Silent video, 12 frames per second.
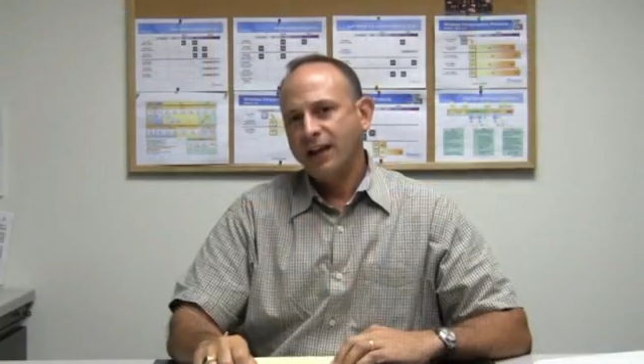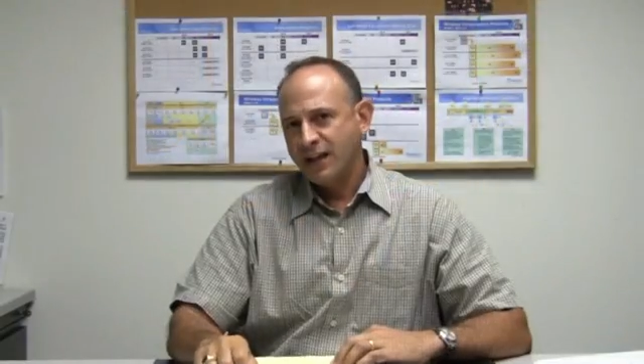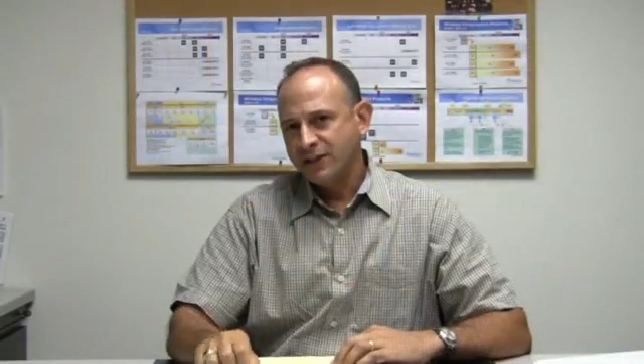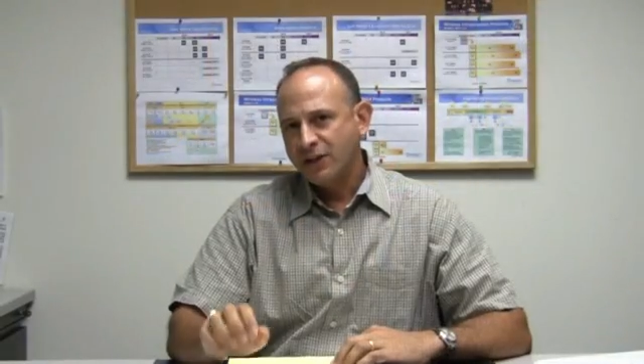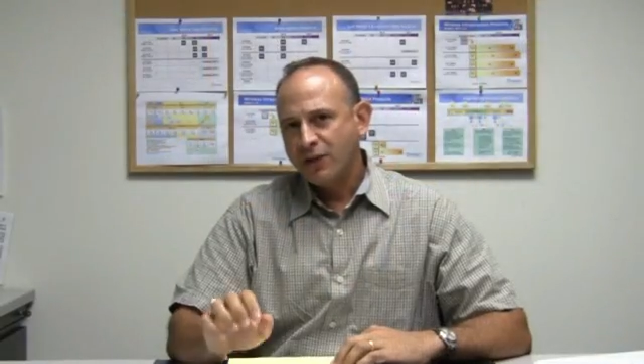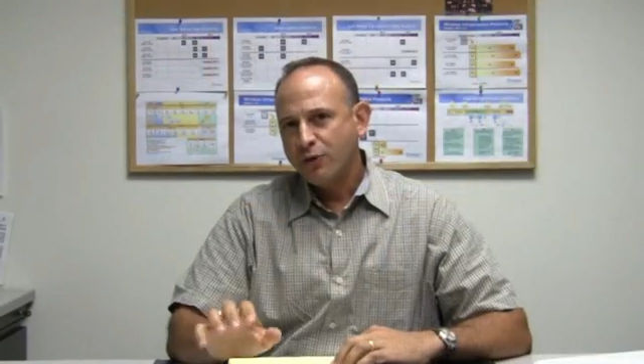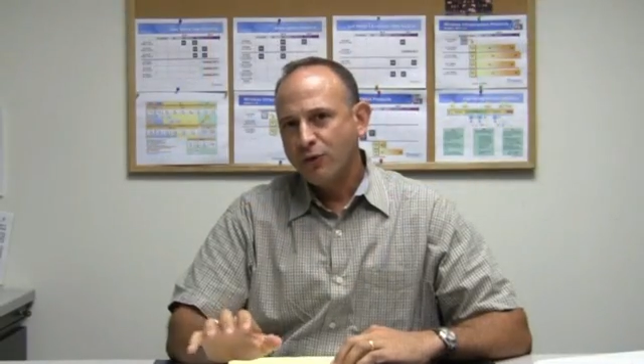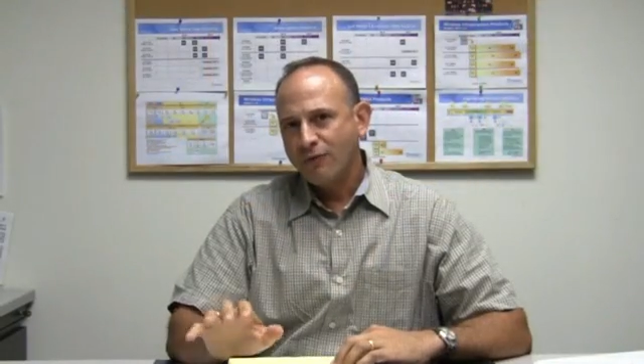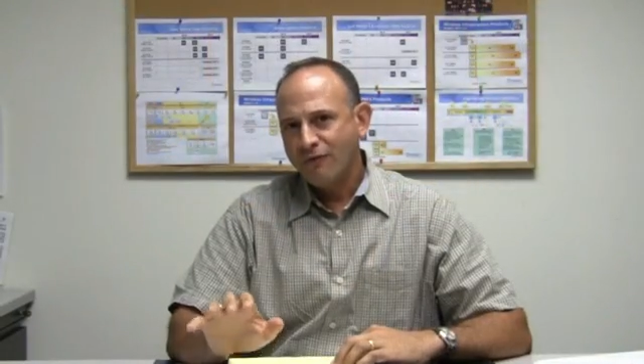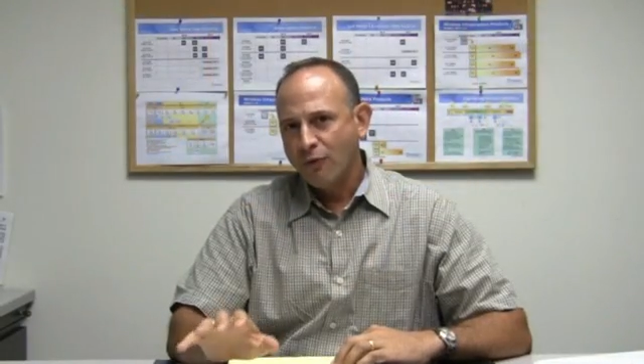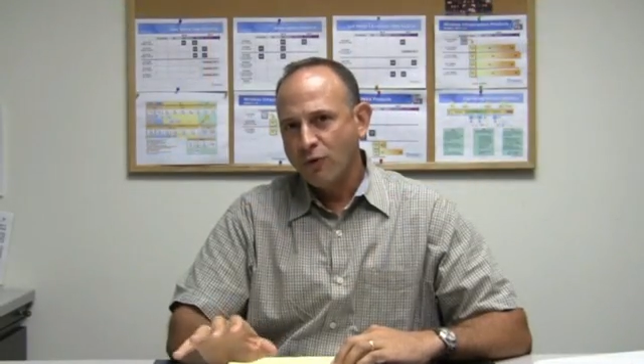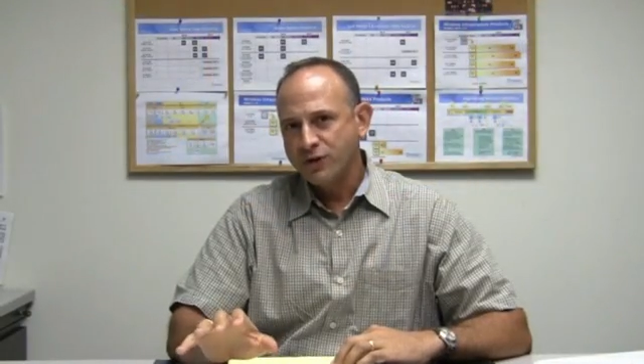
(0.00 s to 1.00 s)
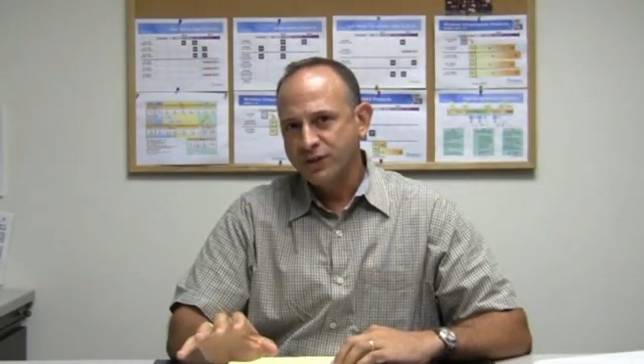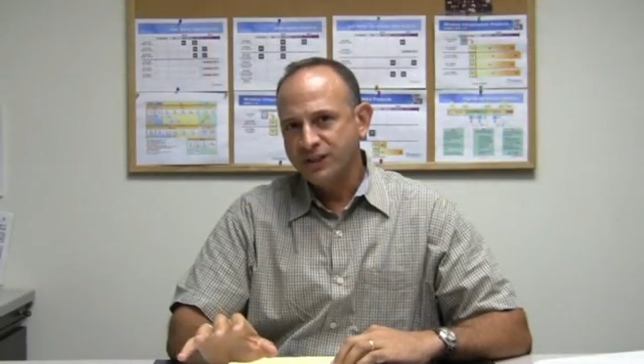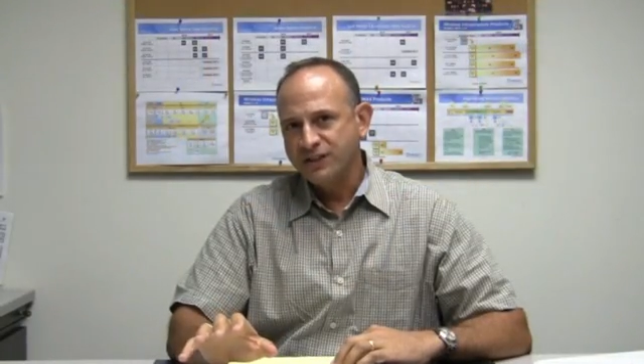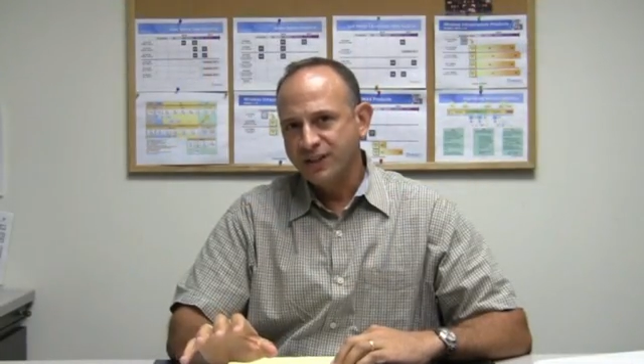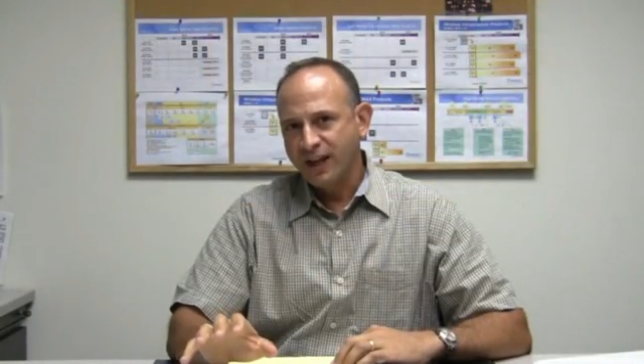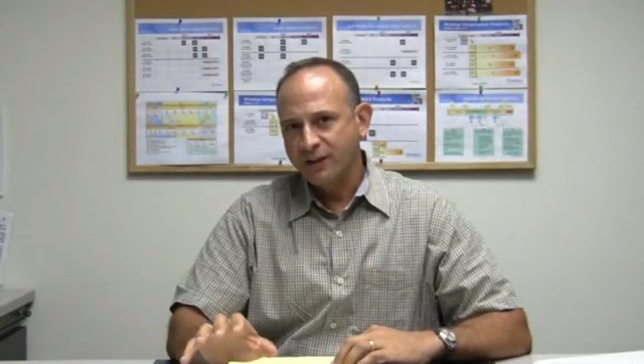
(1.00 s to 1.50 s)
As other
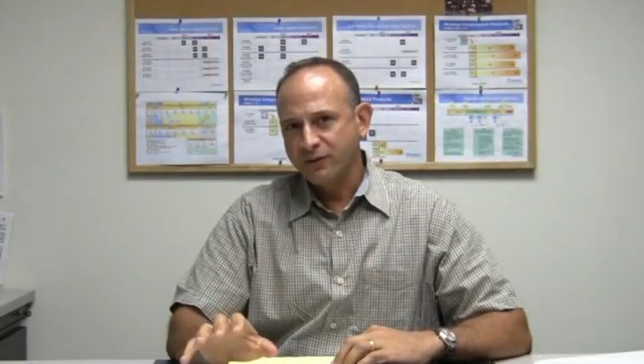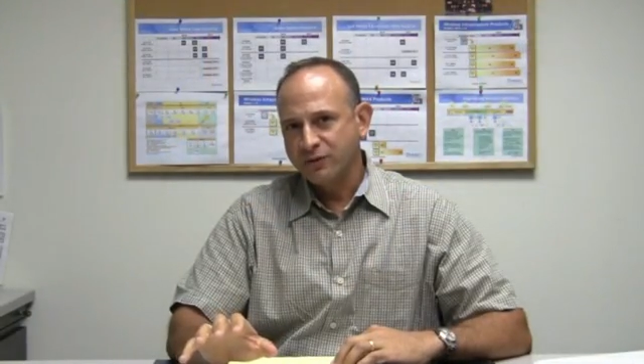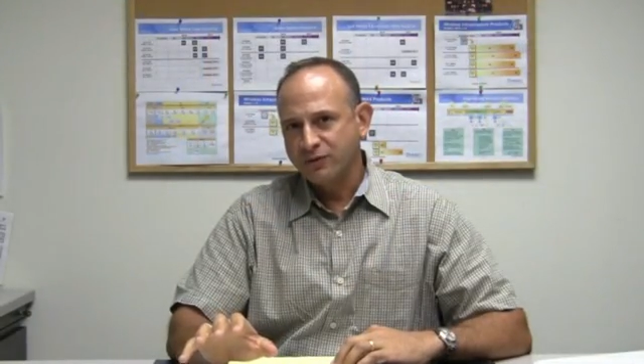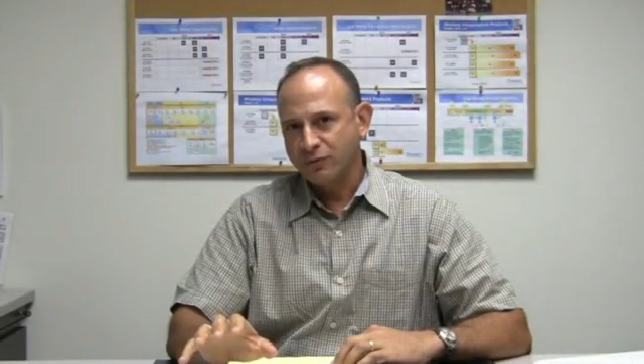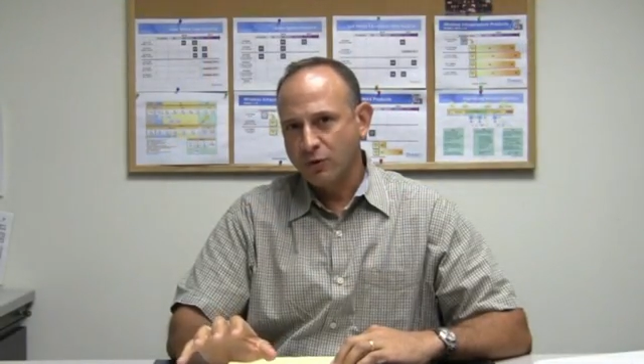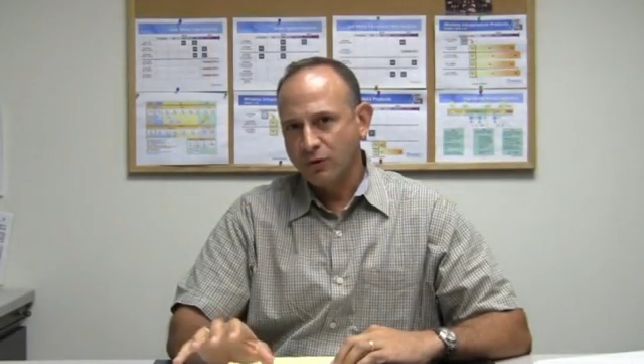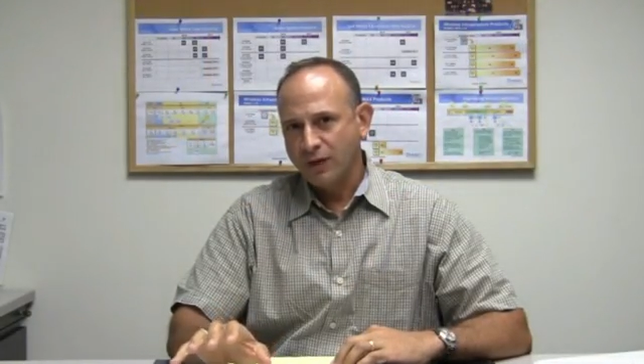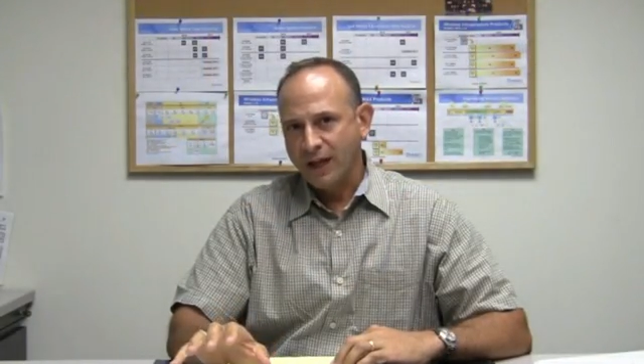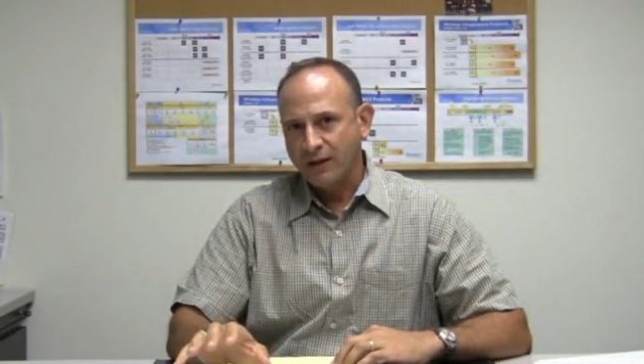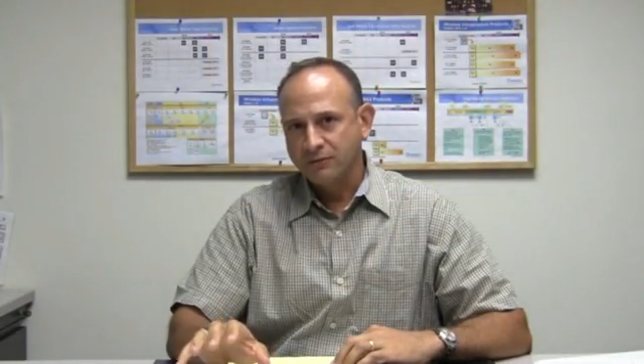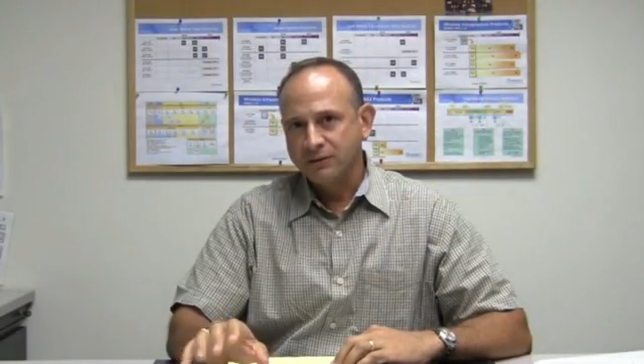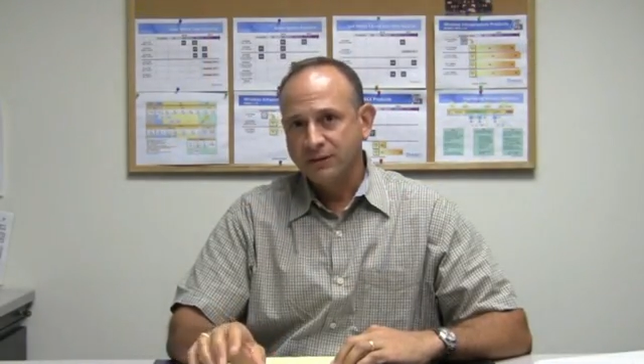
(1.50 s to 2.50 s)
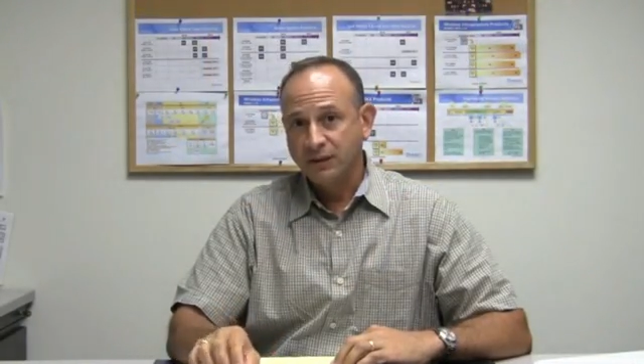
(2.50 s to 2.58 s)
4G standards roll out,